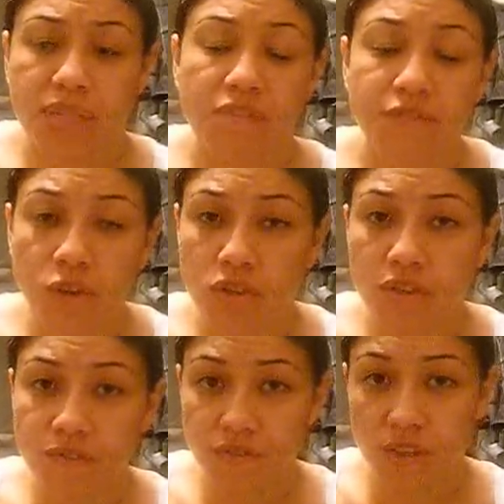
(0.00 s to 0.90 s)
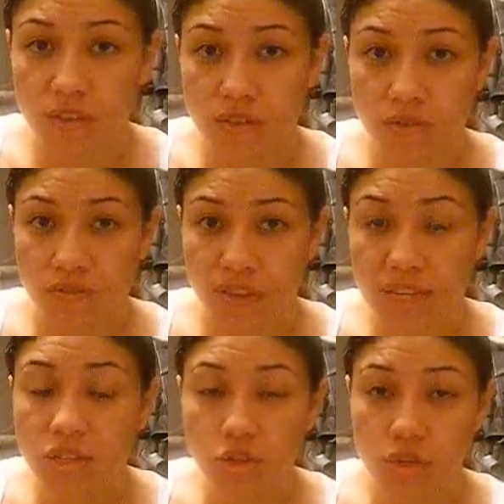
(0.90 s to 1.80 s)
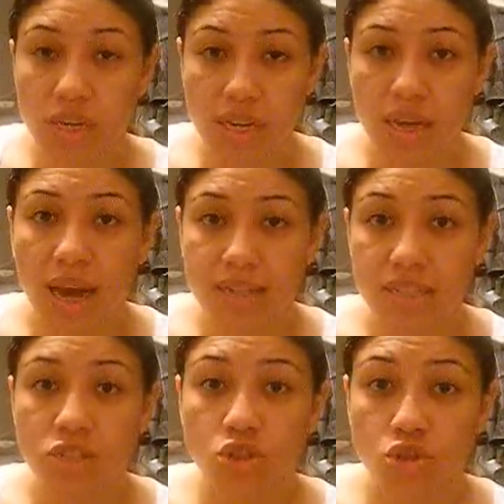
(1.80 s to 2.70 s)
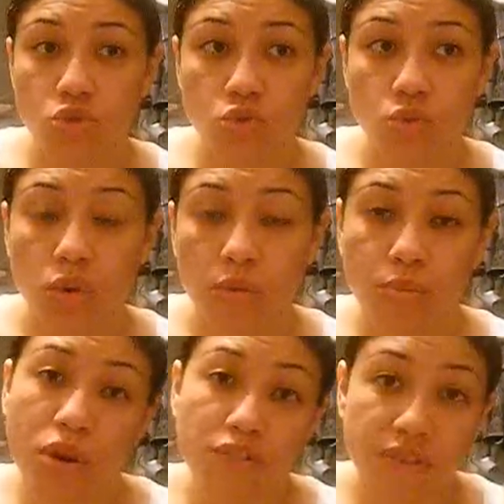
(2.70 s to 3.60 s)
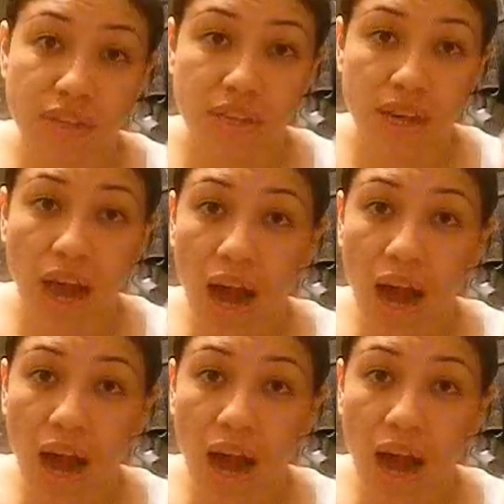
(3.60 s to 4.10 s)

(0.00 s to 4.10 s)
But the phase 3 I did do perfectly.